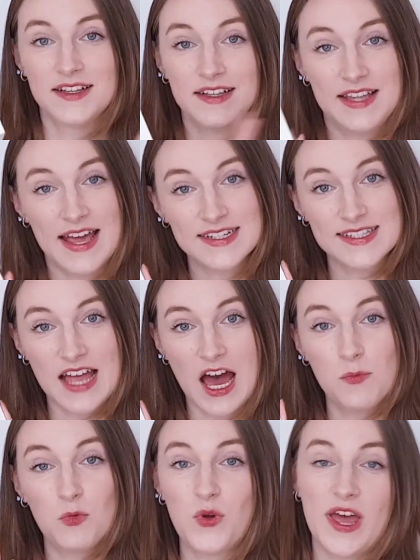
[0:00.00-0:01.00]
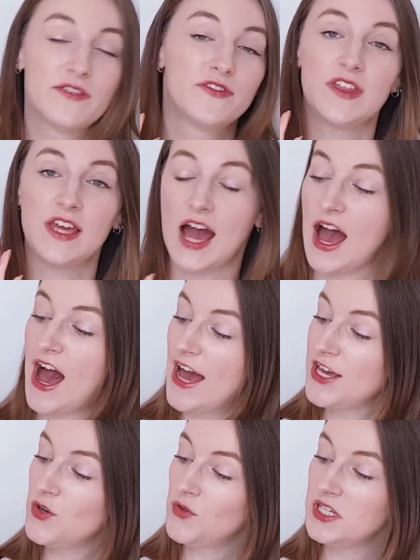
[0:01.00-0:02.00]
Next up, we have the
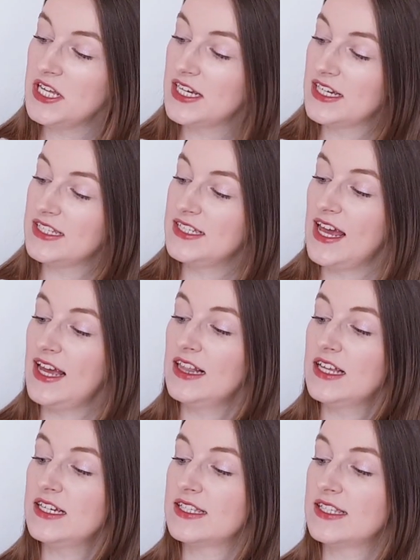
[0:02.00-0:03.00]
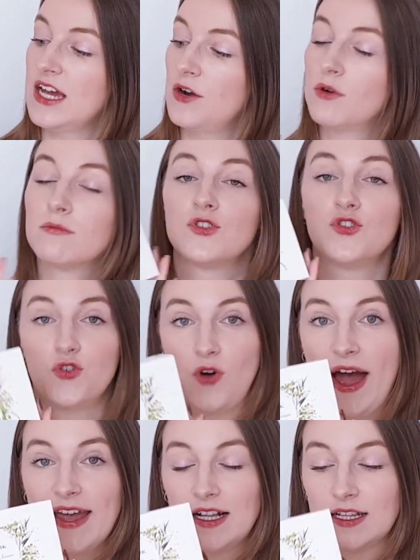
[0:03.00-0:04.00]
iUnique Daily Serum
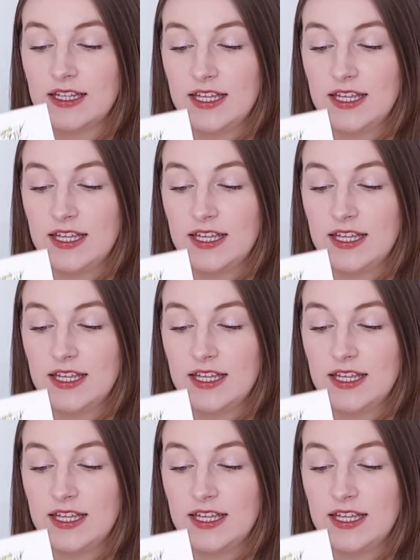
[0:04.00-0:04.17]
Trial